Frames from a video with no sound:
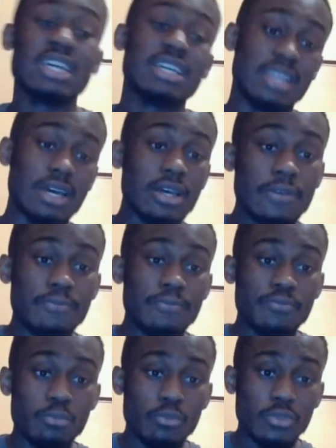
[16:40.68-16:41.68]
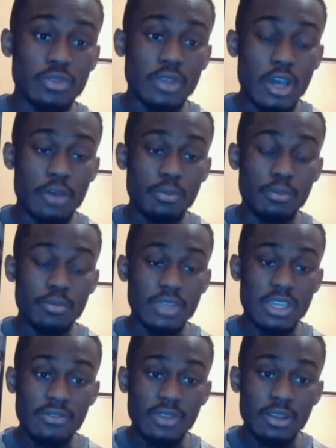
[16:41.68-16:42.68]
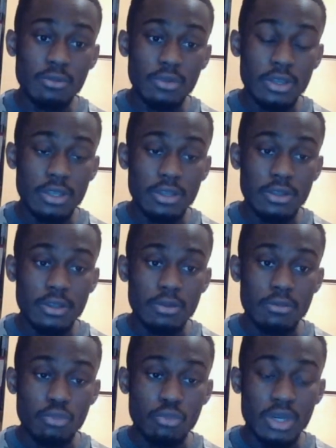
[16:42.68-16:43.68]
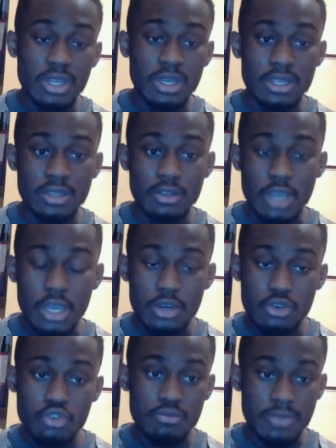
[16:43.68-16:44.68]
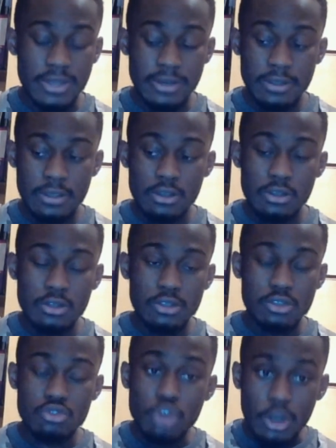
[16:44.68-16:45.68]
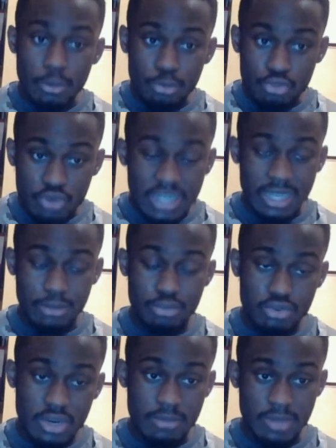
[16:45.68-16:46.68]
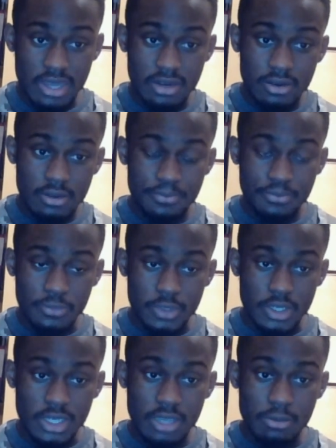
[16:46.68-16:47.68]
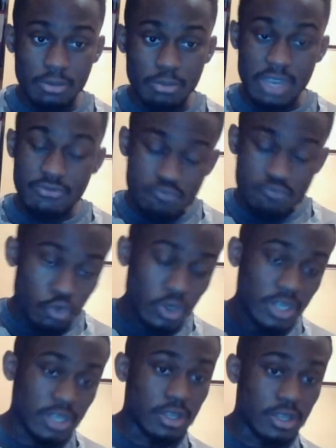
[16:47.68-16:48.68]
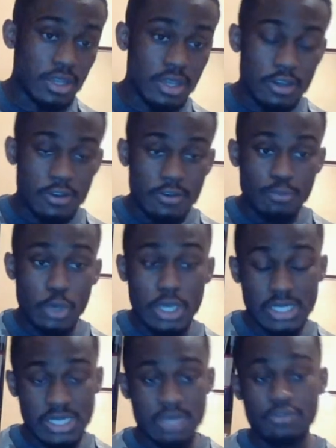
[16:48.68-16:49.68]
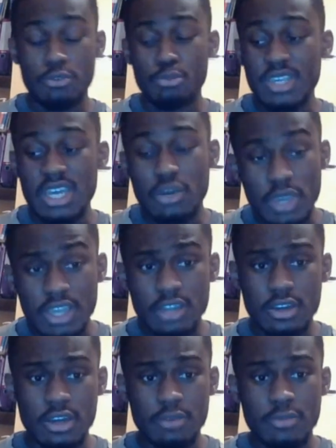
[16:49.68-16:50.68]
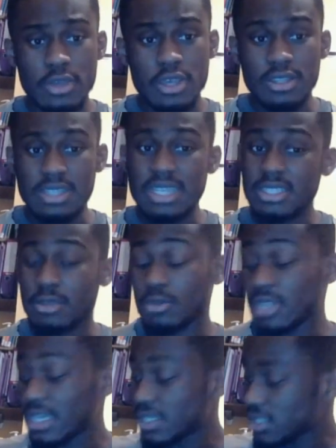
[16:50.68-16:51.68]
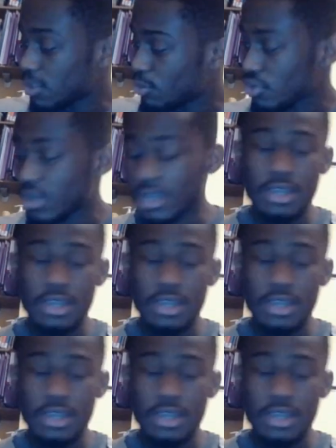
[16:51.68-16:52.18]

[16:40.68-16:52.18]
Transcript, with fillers: Hear, O Israel, the Lord our power, O God, the Lord is one, man. Okay, but hopefully this quick video has been a encouragement, uh, edification on the word God, man.